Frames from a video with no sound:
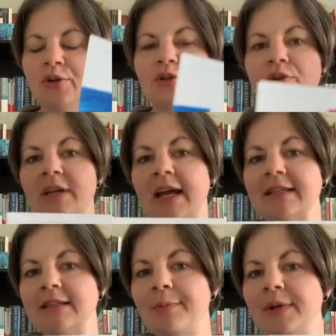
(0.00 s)
So the
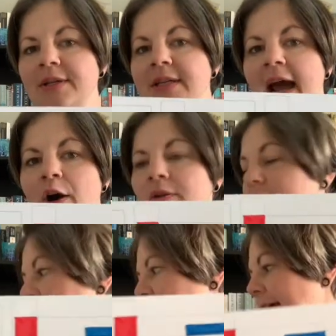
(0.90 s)
next step is
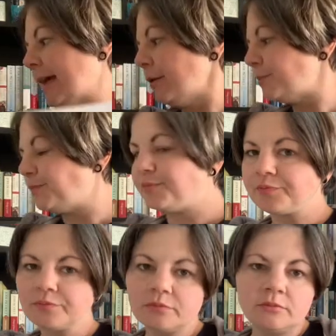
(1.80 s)
outlining.
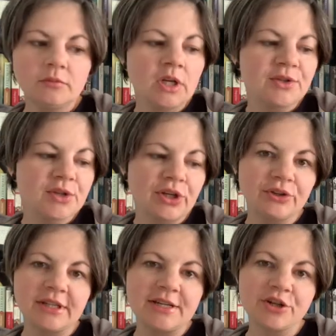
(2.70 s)
So
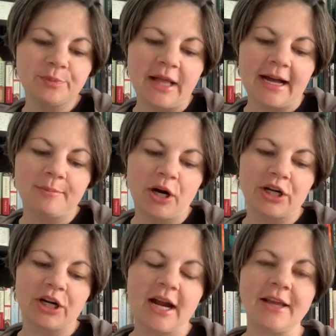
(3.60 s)
you'll need your black
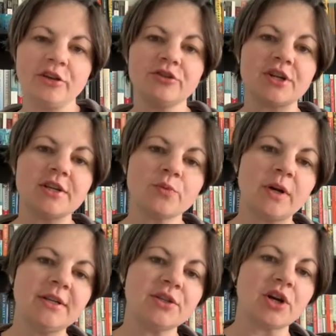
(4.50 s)
marker, and you'll just
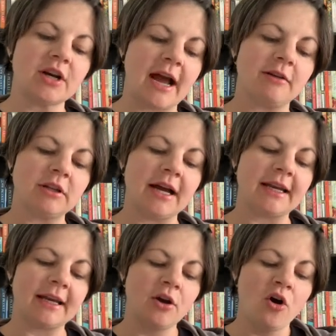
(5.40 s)
want to start
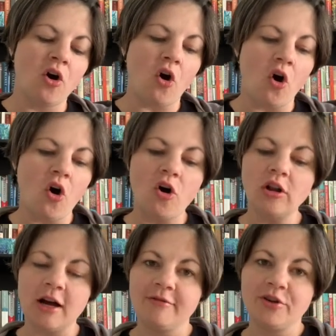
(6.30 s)
outlining
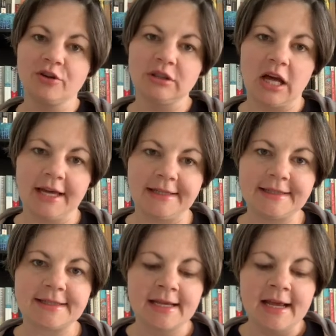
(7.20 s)
all of your
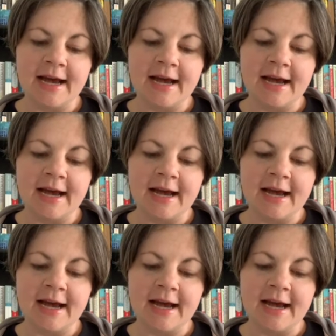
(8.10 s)
lines.